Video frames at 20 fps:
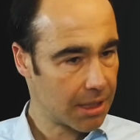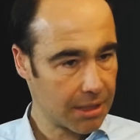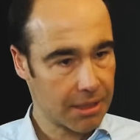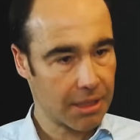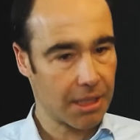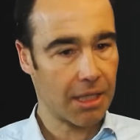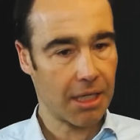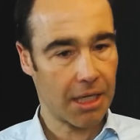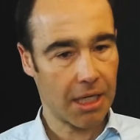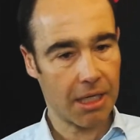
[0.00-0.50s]
they
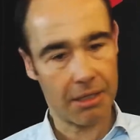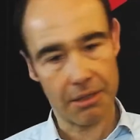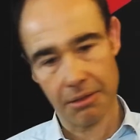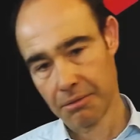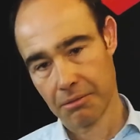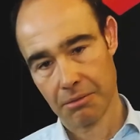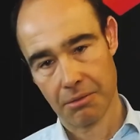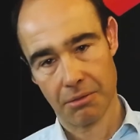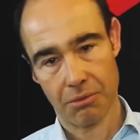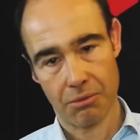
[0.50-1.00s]
say, hey,
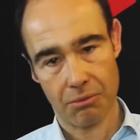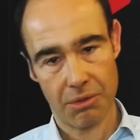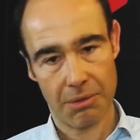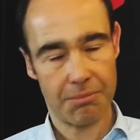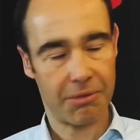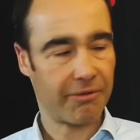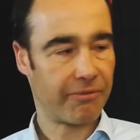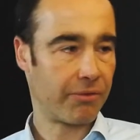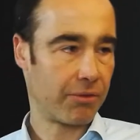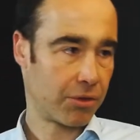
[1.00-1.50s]

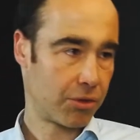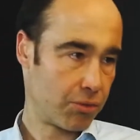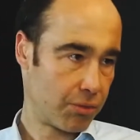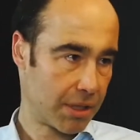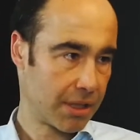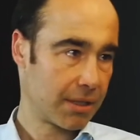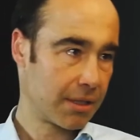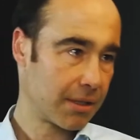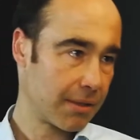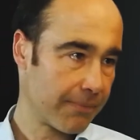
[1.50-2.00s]
we prefer
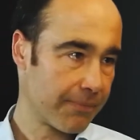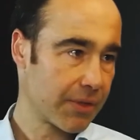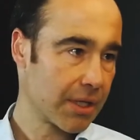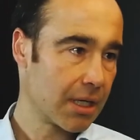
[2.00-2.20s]
Twint.